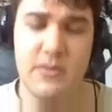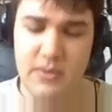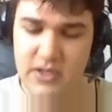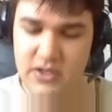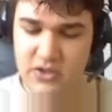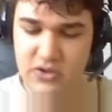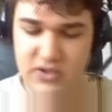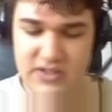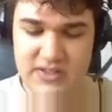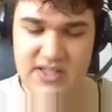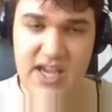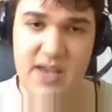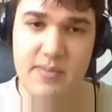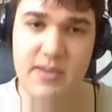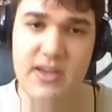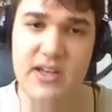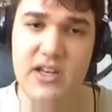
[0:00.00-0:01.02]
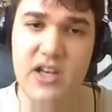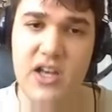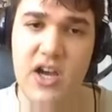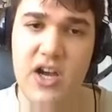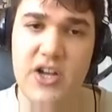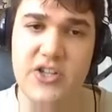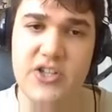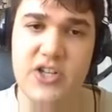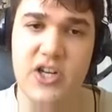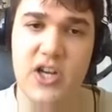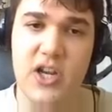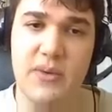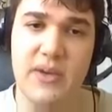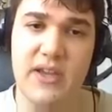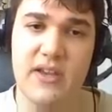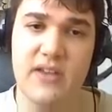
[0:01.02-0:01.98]
you can type in large
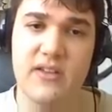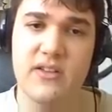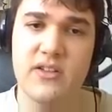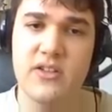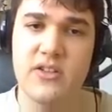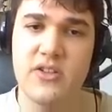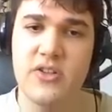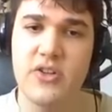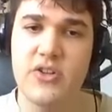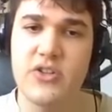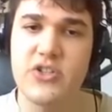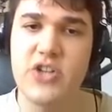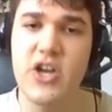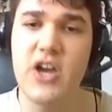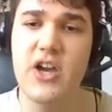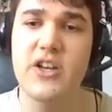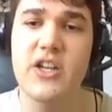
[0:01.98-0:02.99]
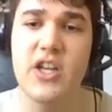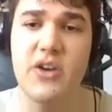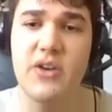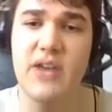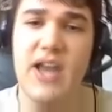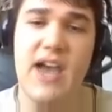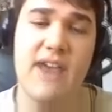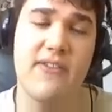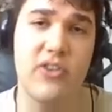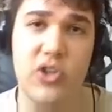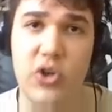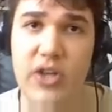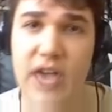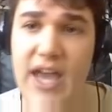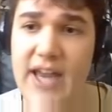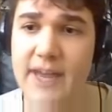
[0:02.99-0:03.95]
glowing shard and go and have a
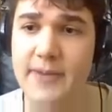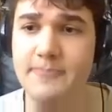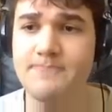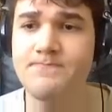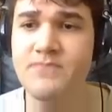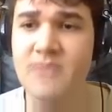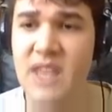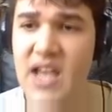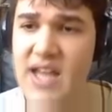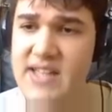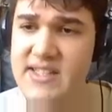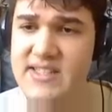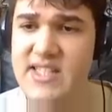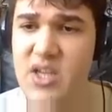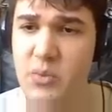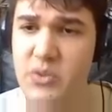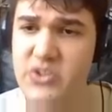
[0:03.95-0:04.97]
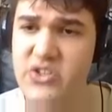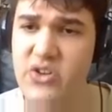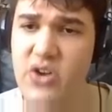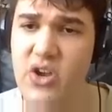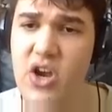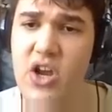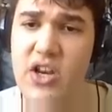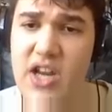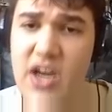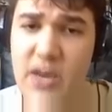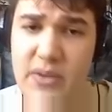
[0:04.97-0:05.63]
look at it and see what's going on. Now